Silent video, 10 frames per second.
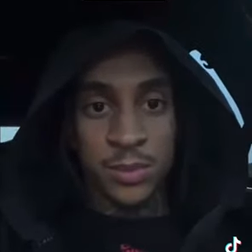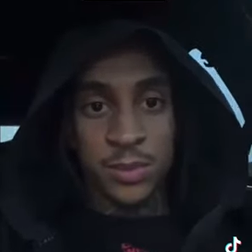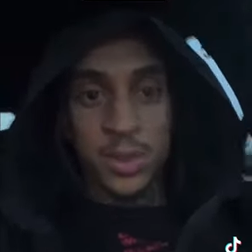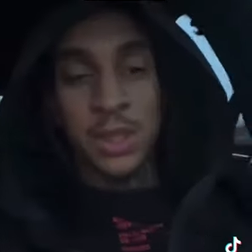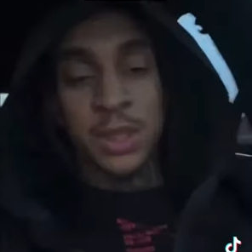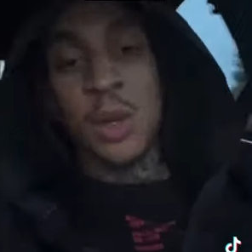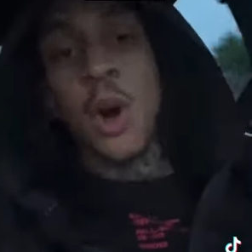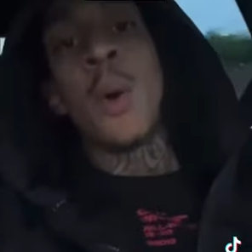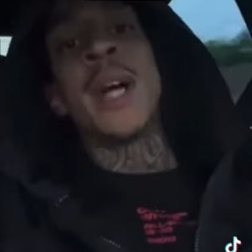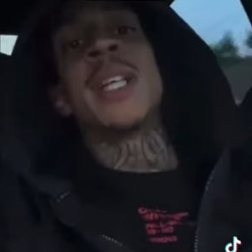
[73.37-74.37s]
No one
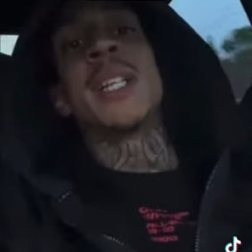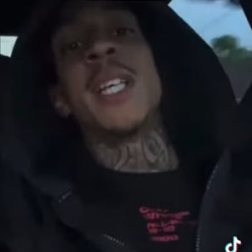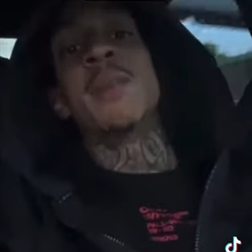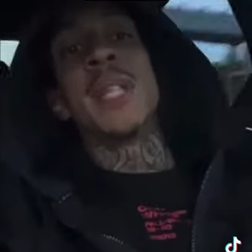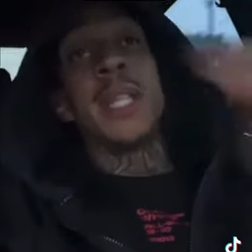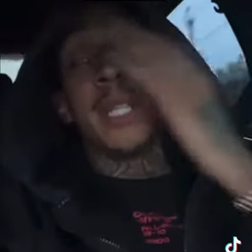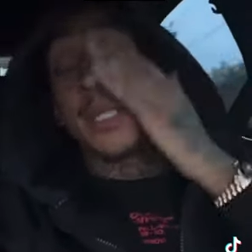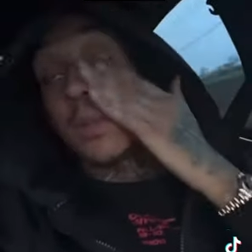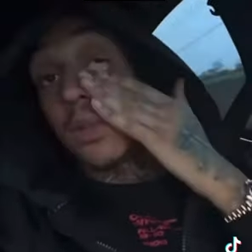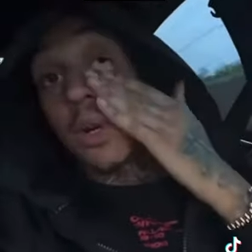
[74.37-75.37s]
in DBE is
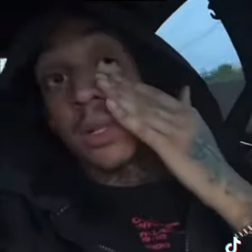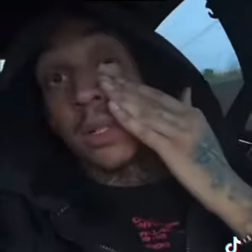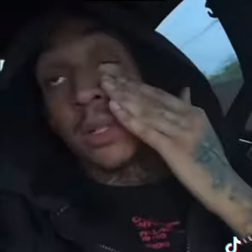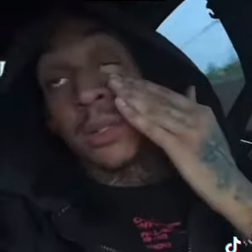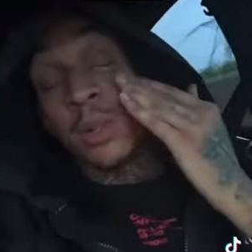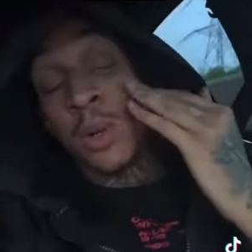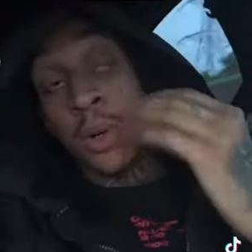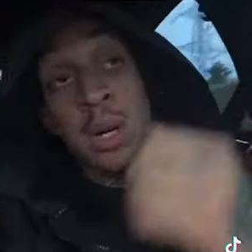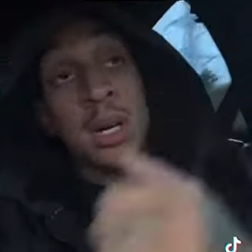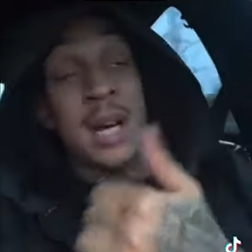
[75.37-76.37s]
Moroccan or
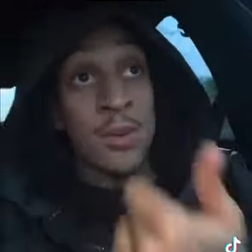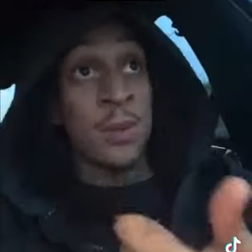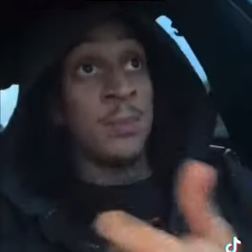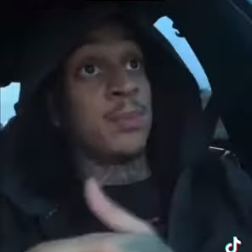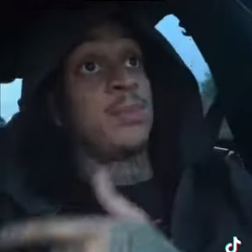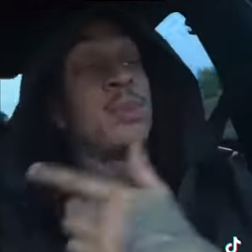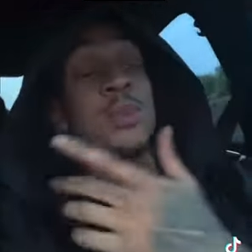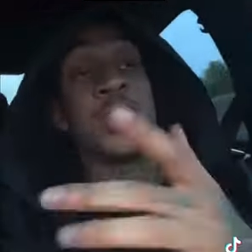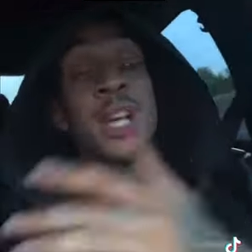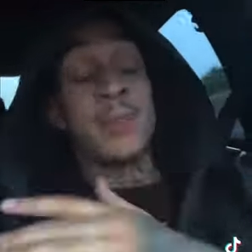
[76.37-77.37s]
Arab. Do you get what
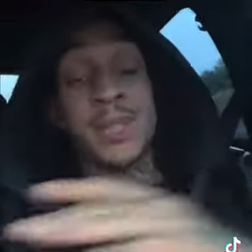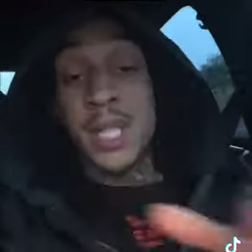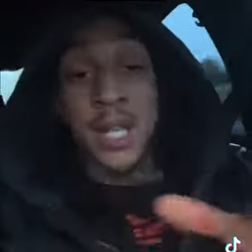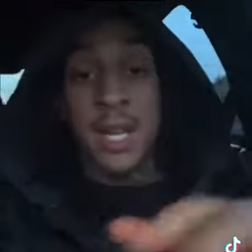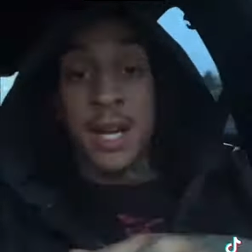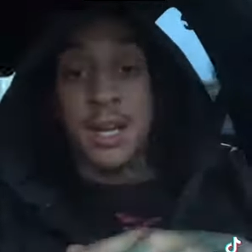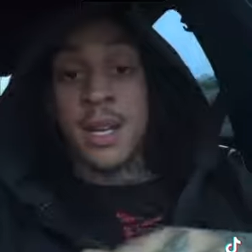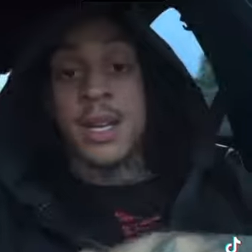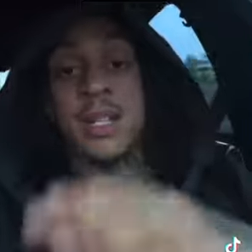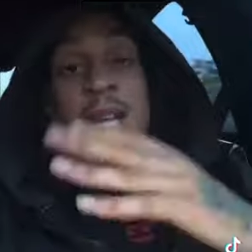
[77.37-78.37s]
I'm saying? Like,
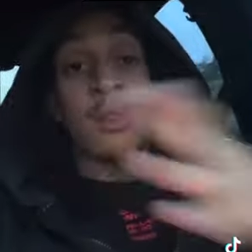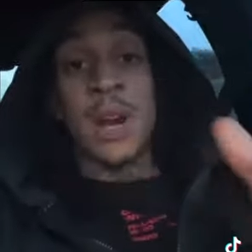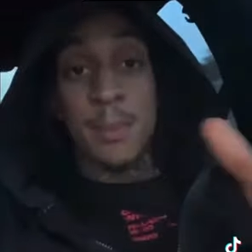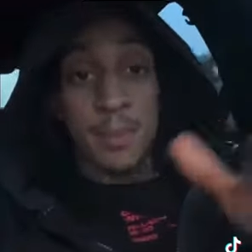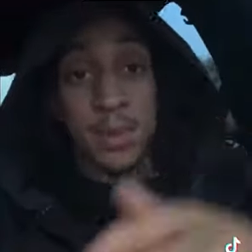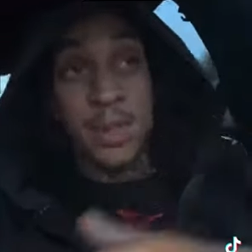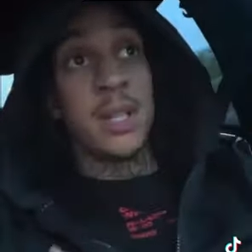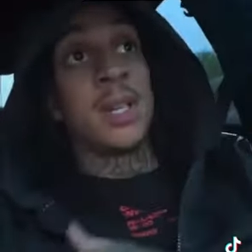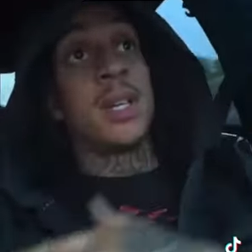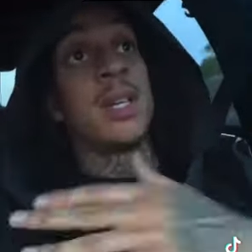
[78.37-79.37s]
that rap.
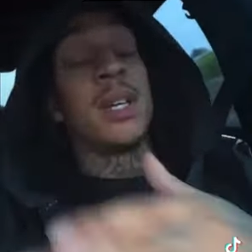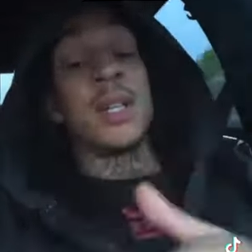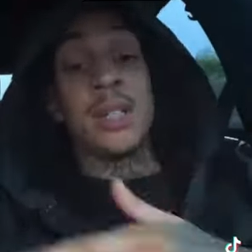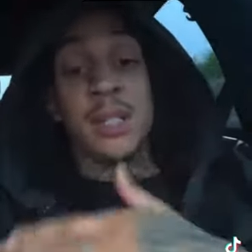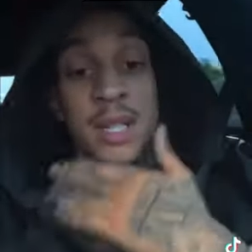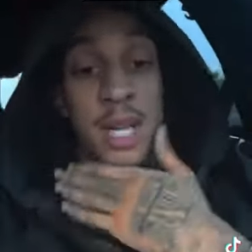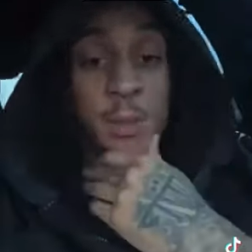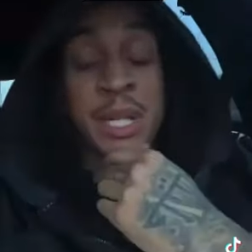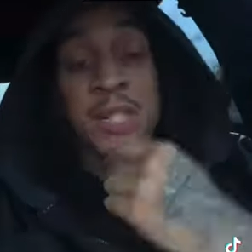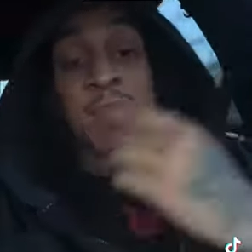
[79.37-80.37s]

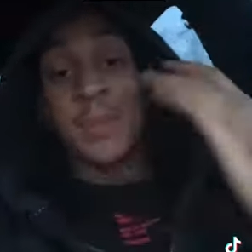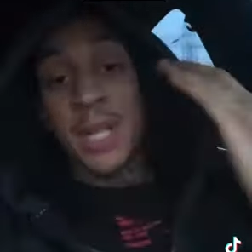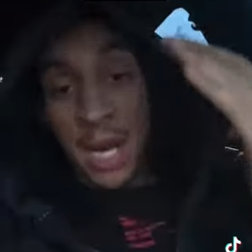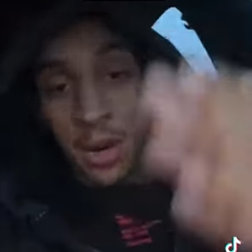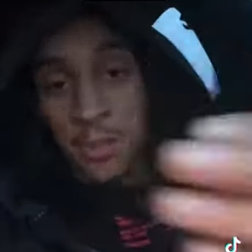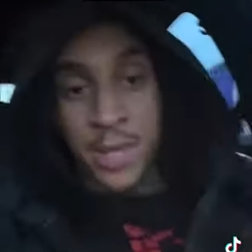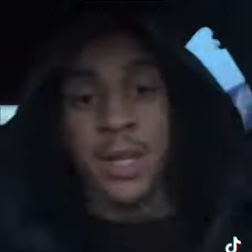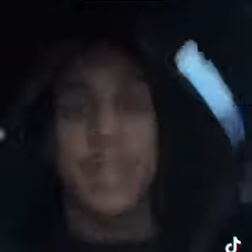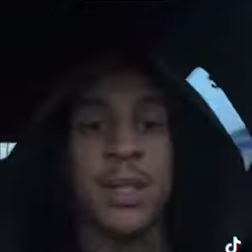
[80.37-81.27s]
Everybody's from the Caribbean.